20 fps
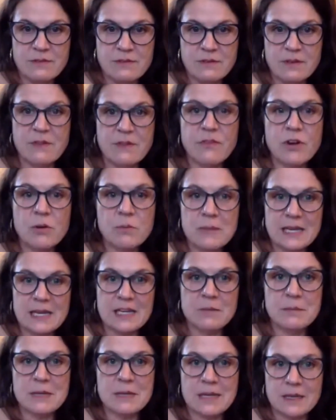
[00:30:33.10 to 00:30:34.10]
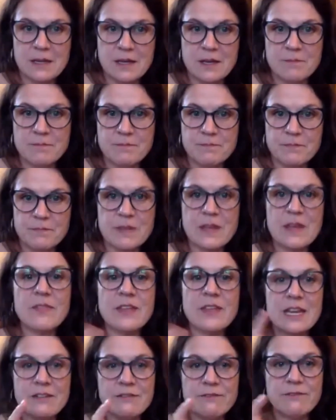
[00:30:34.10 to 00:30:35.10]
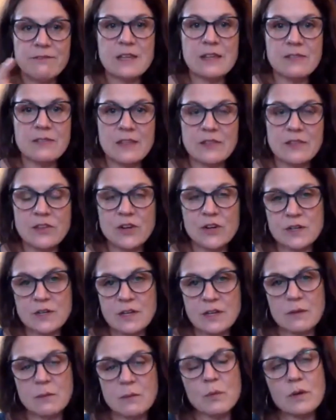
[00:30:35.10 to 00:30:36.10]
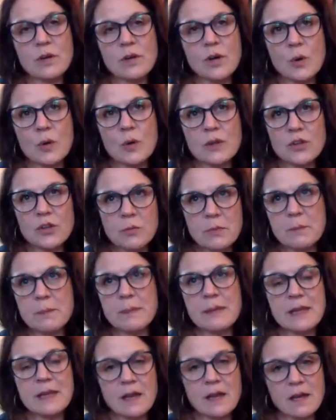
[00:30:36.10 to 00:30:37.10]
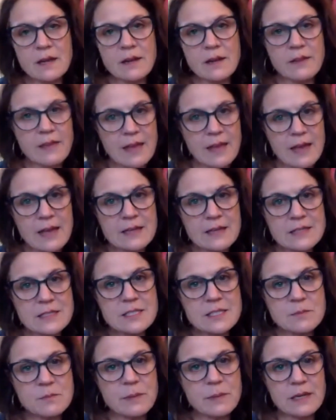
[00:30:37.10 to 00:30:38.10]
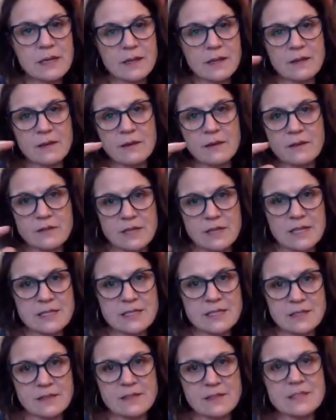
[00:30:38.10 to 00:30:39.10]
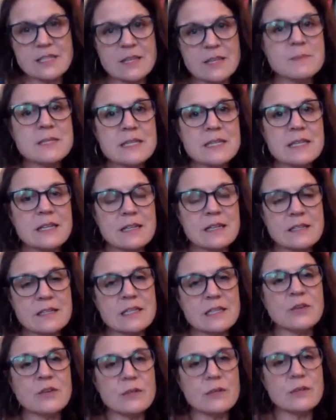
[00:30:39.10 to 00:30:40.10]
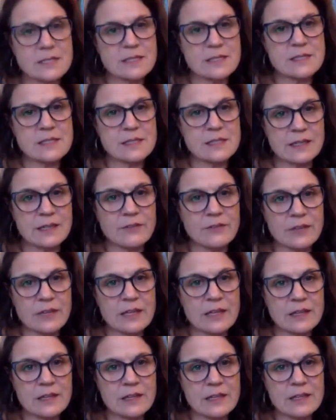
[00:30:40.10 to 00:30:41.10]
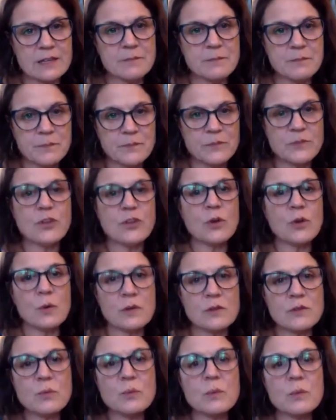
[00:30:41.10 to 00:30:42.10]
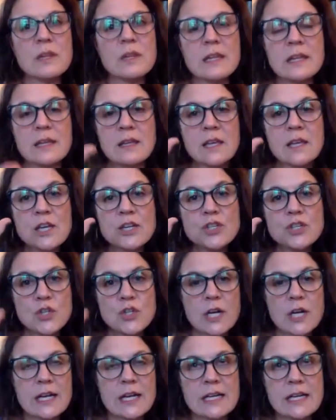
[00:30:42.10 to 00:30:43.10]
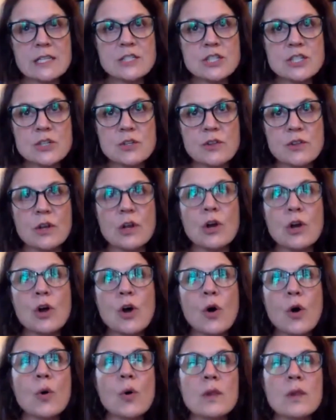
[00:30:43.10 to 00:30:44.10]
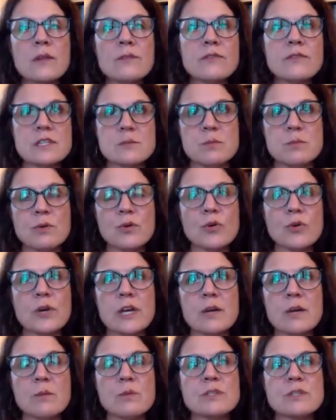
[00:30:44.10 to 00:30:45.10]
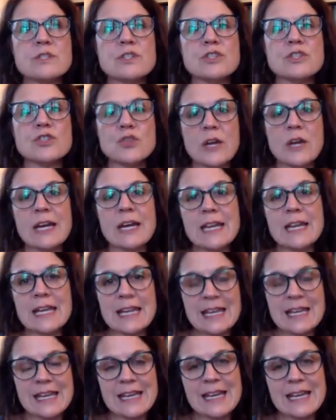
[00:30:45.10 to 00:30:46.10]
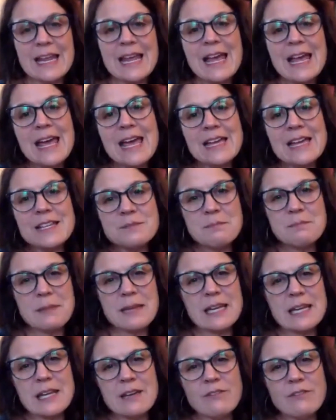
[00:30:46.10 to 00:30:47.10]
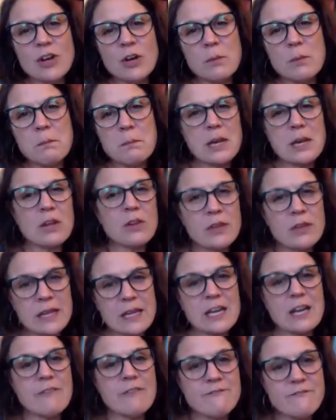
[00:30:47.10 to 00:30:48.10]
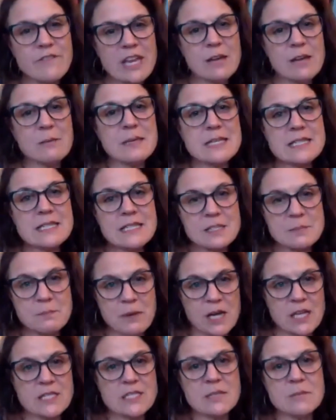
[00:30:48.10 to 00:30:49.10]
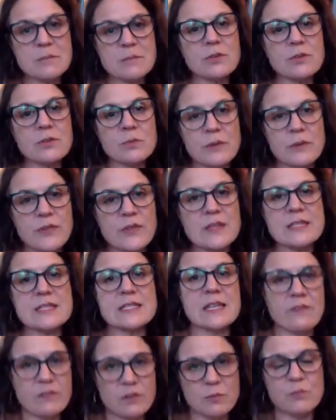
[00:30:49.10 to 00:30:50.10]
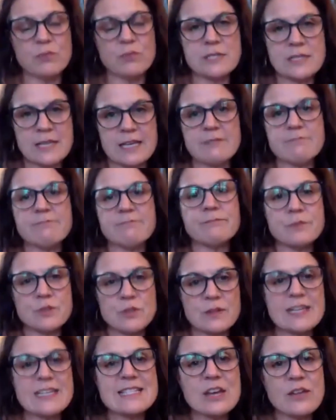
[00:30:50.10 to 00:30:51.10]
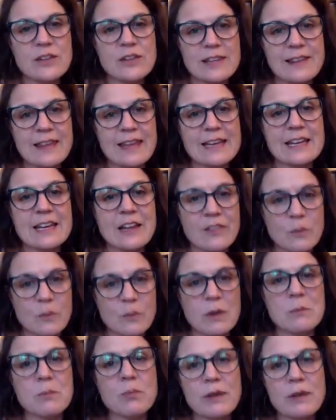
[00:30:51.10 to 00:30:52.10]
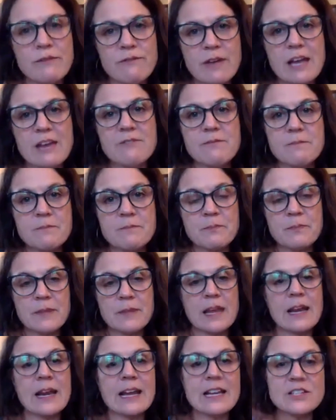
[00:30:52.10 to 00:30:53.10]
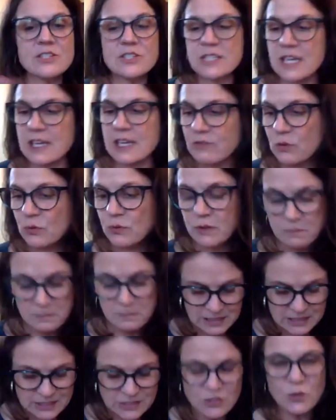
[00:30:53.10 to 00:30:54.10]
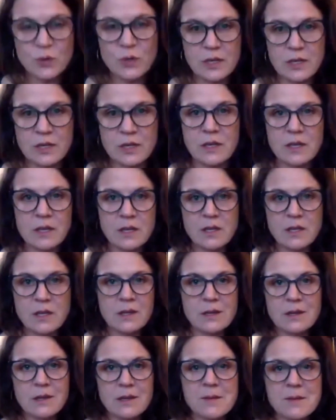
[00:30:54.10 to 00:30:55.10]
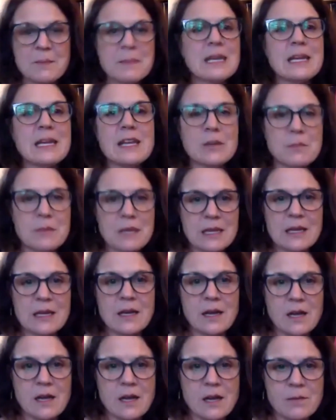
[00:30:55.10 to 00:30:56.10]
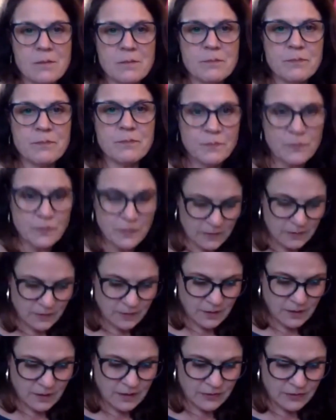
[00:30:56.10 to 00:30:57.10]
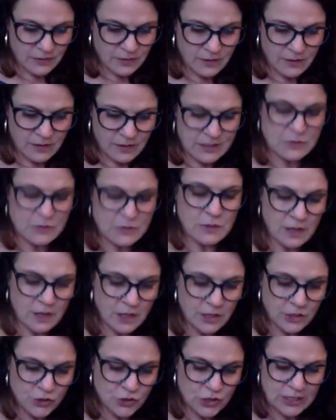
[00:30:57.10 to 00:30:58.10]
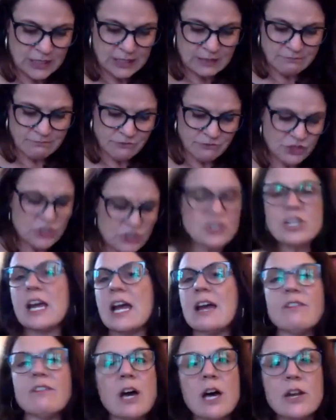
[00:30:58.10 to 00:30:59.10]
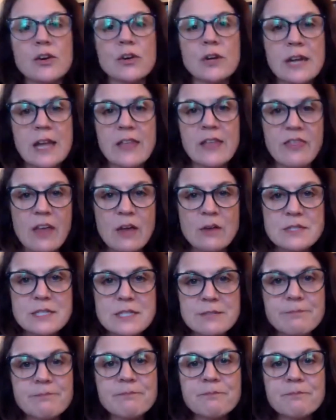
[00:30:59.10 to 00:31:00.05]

of our medium income. And then it will go a little bit beyond that, but the subsidy decreases significantly. So it's really the goal of this program was to try to hit as many of our middle income families as possible with this 7%. So that's how they landed on the 1.5. And I just gave you the Minnesota medium income it's 100 and just shy of 109,000.